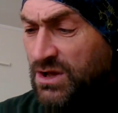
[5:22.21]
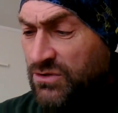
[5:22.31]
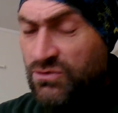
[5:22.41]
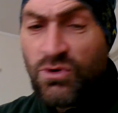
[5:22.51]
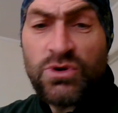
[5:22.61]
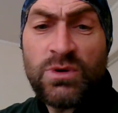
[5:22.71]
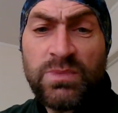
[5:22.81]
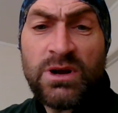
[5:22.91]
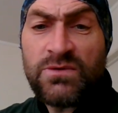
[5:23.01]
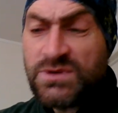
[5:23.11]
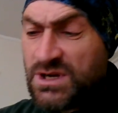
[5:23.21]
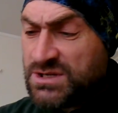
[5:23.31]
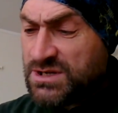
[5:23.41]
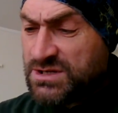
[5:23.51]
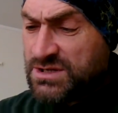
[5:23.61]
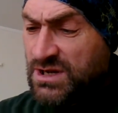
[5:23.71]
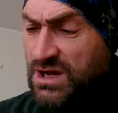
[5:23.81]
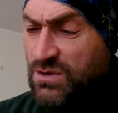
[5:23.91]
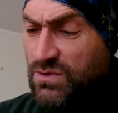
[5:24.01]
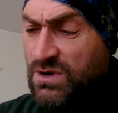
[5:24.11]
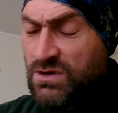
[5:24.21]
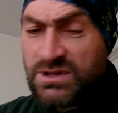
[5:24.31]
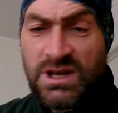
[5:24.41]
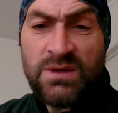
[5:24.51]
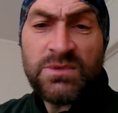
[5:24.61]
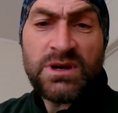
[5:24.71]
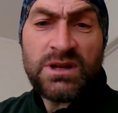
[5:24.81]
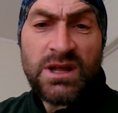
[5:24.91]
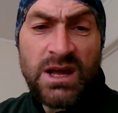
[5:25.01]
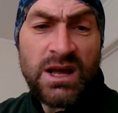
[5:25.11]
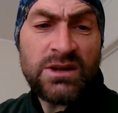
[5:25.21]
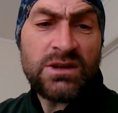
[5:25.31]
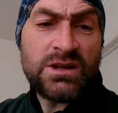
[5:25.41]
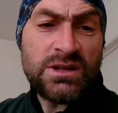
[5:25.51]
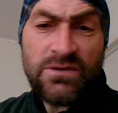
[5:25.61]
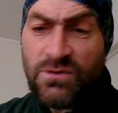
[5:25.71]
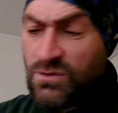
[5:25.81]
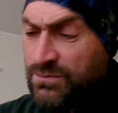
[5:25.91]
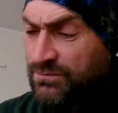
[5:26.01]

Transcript: Through the blood of Jesus, we are redeemed out of the hand of the devil.